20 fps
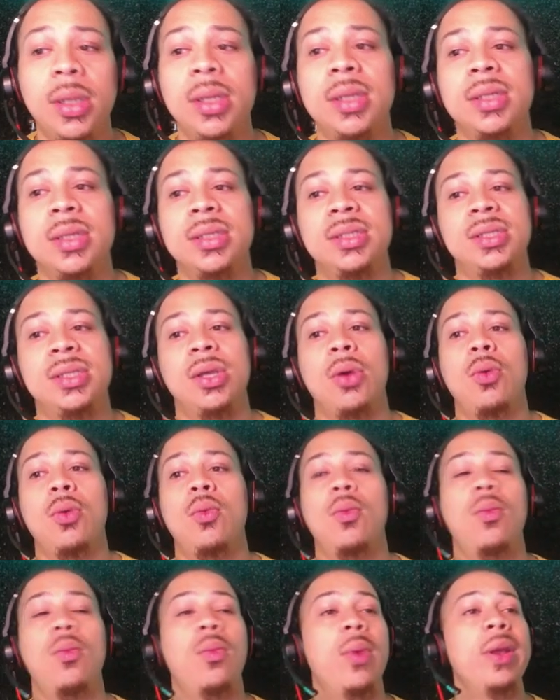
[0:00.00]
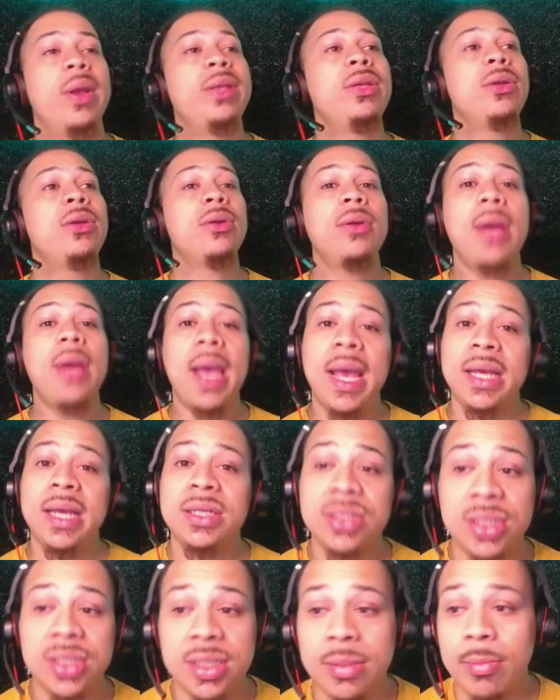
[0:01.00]
So when you're
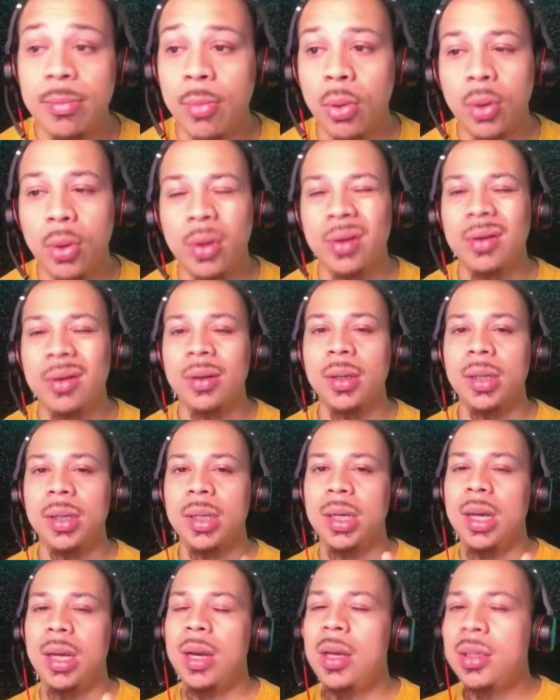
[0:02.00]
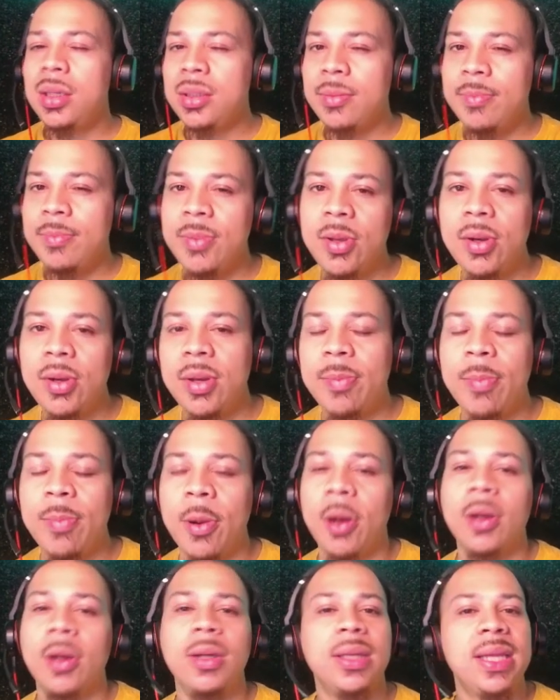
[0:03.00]
actually more on the beauty
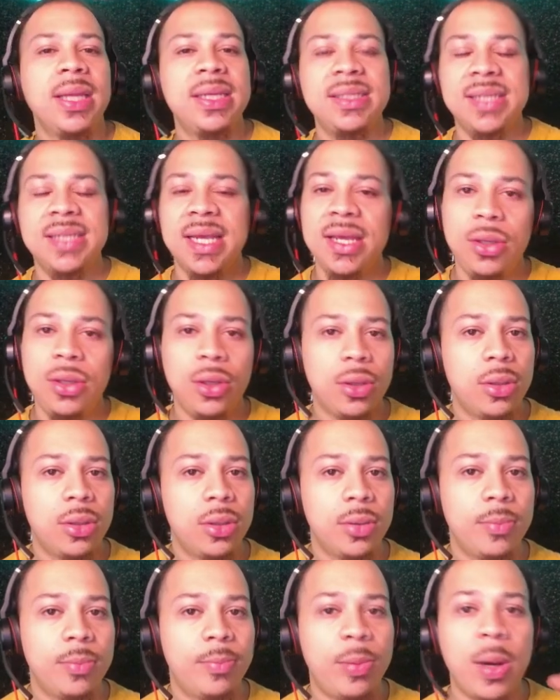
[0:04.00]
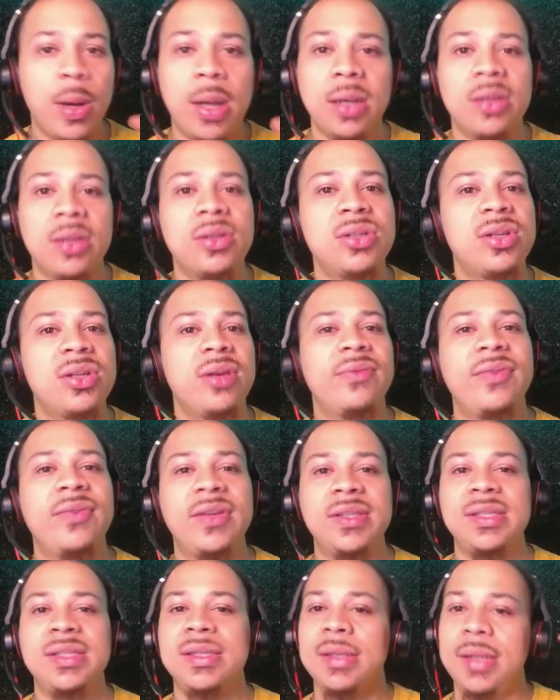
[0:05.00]
part, let's say your product
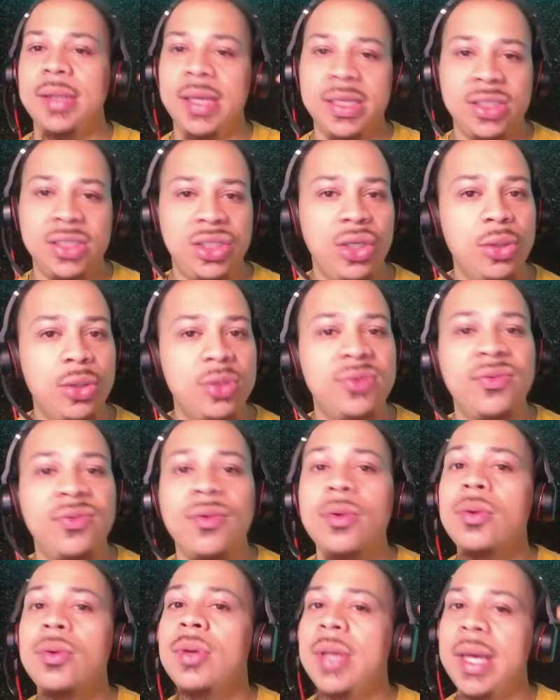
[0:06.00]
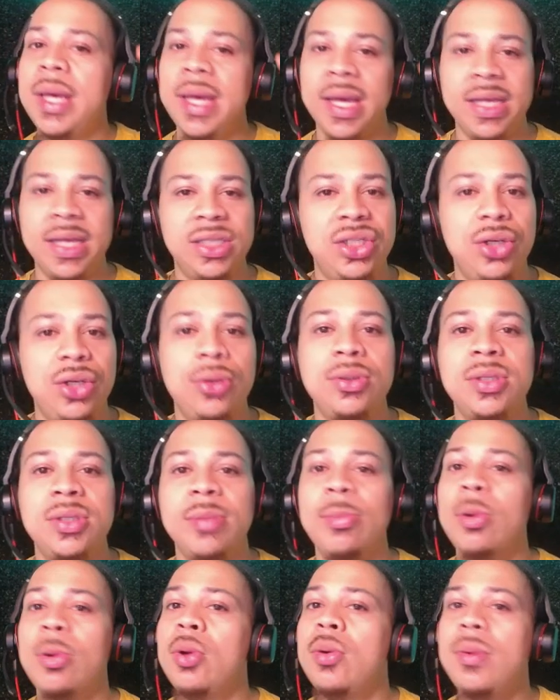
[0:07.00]
service, it's useful, it's
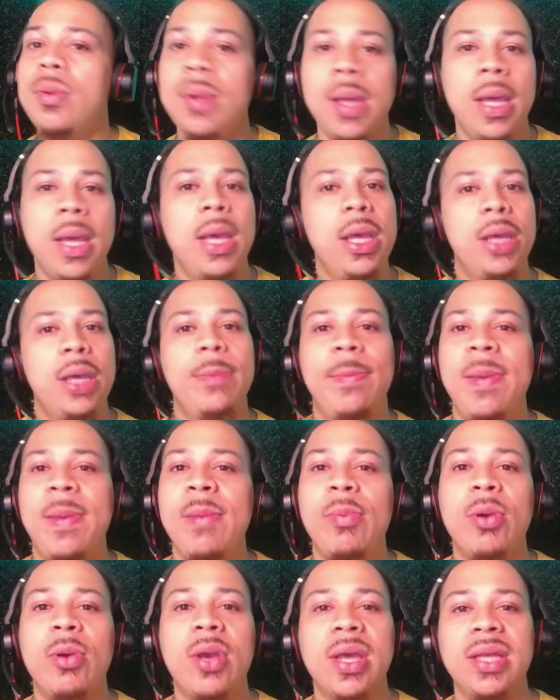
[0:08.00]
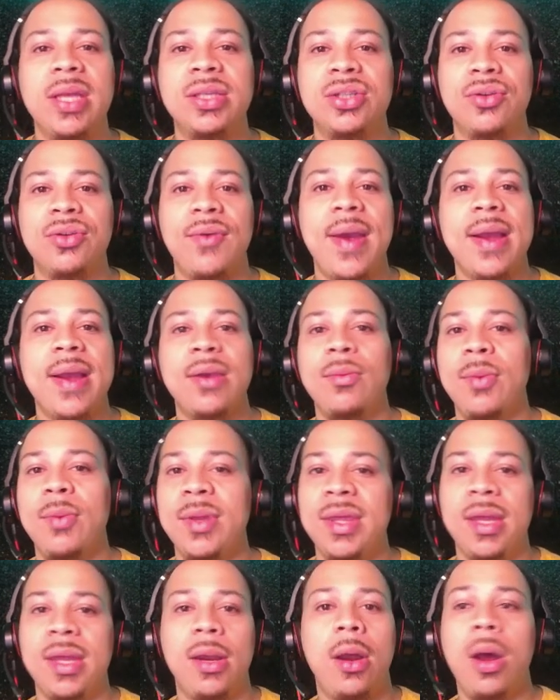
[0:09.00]
usable, people can interact
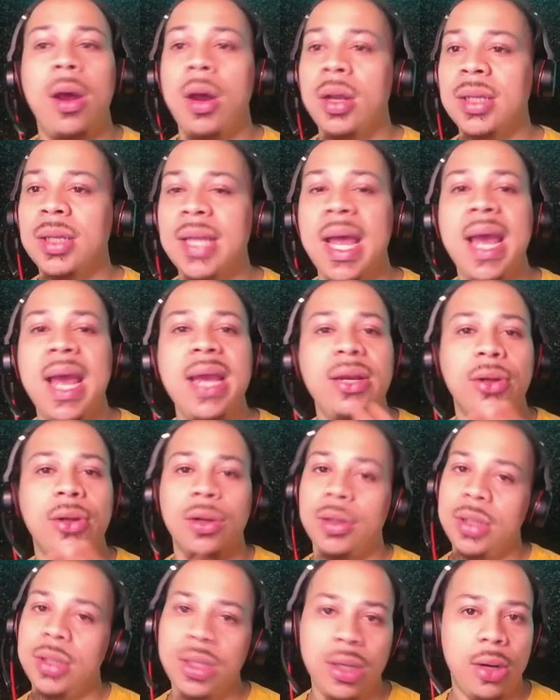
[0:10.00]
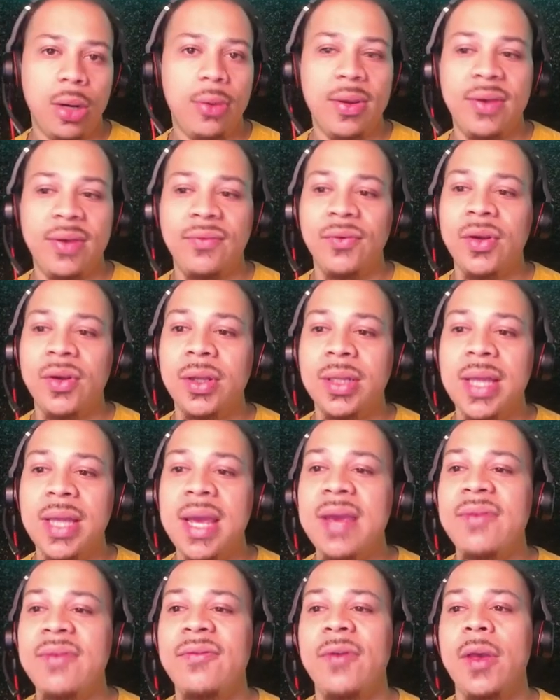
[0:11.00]
with it online or in real
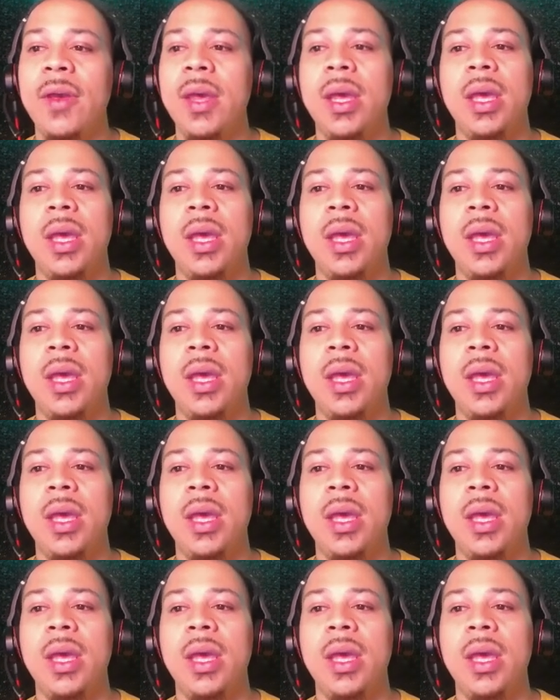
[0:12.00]
life.